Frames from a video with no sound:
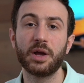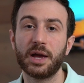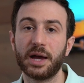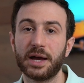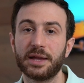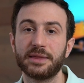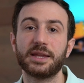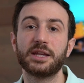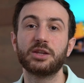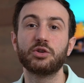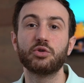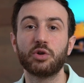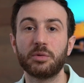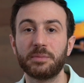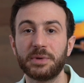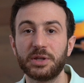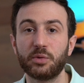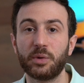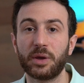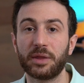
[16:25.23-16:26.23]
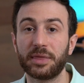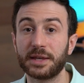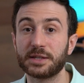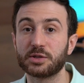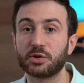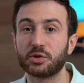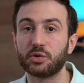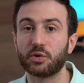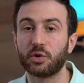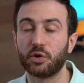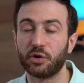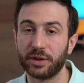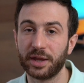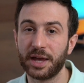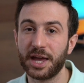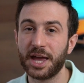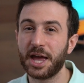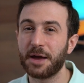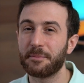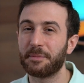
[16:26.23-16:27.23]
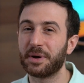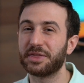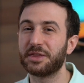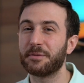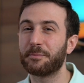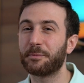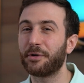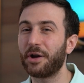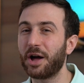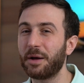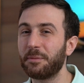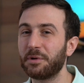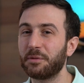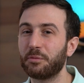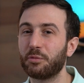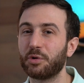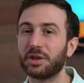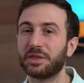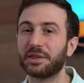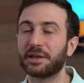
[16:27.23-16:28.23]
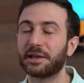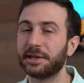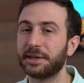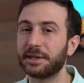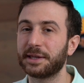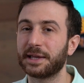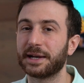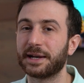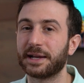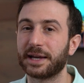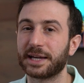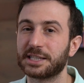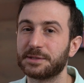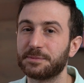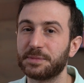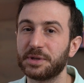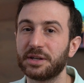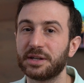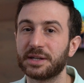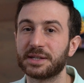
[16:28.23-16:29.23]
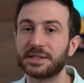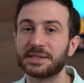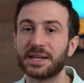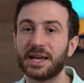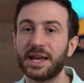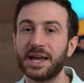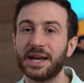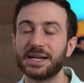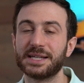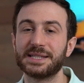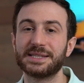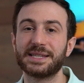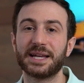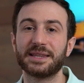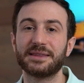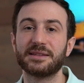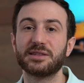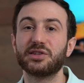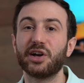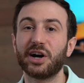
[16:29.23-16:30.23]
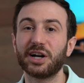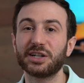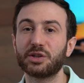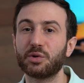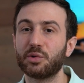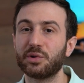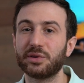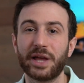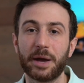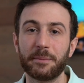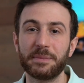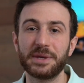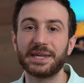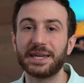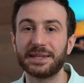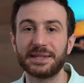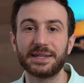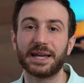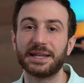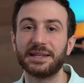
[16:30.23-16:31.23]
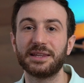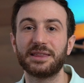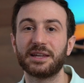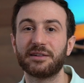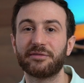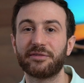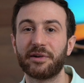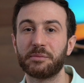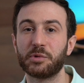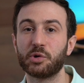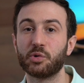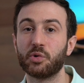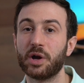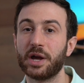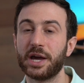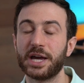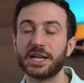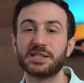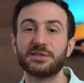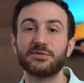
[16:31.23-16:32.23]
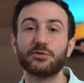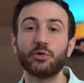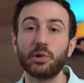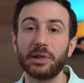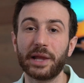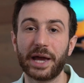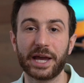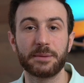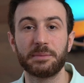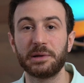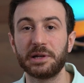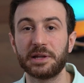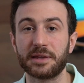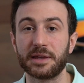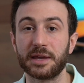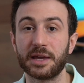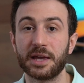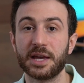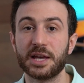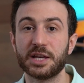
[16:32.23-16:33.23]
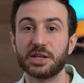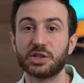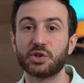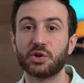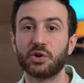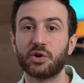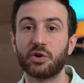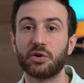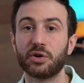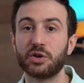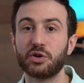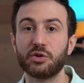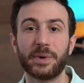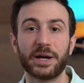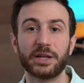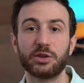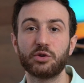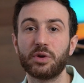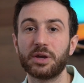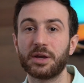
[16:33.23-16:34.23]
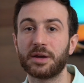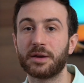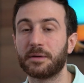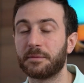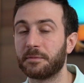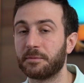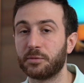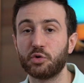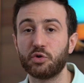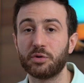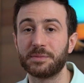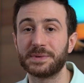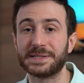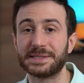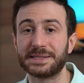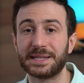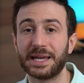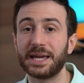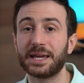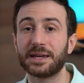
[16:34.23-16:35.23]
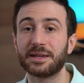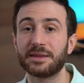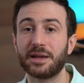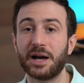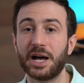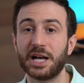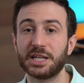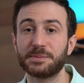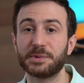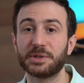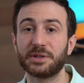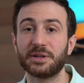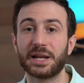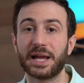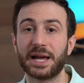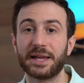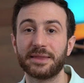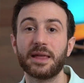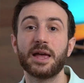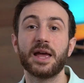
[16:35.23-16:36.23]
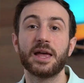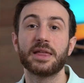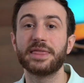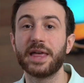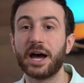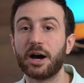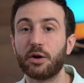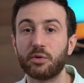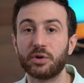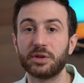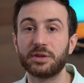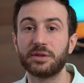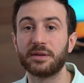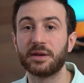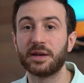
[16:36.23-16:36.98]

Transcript: and then you will be doing things on your own. But the problem with clinical experience is that the doctor will not be getting anything from you. It's full liability. So you might doing, do a mistake in the hospital and that would